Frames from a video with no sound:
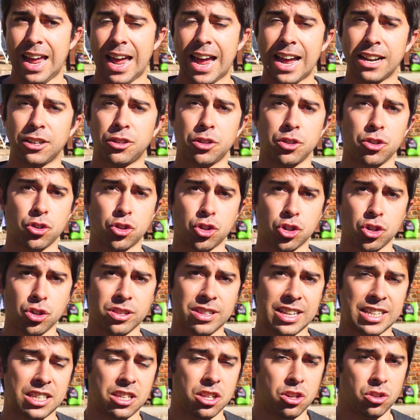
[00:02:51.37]
and to ensure
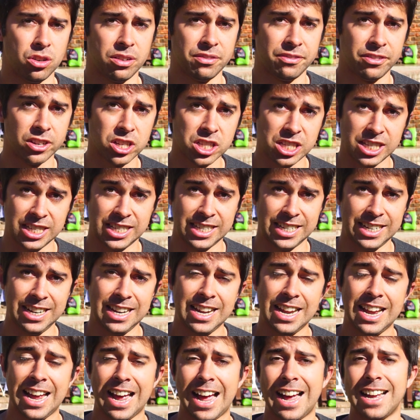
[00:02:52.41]
that the university
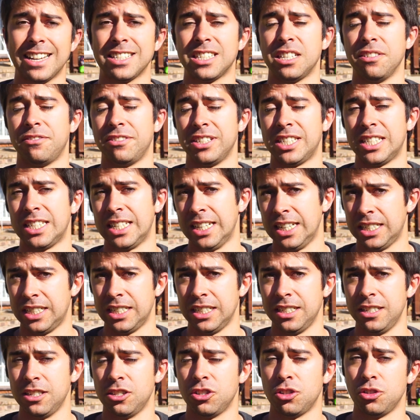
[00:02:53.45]
has the
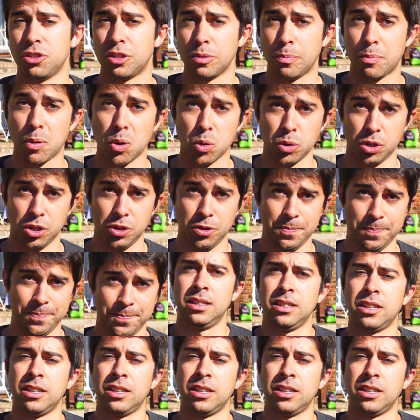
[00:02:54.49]
facilities to support you.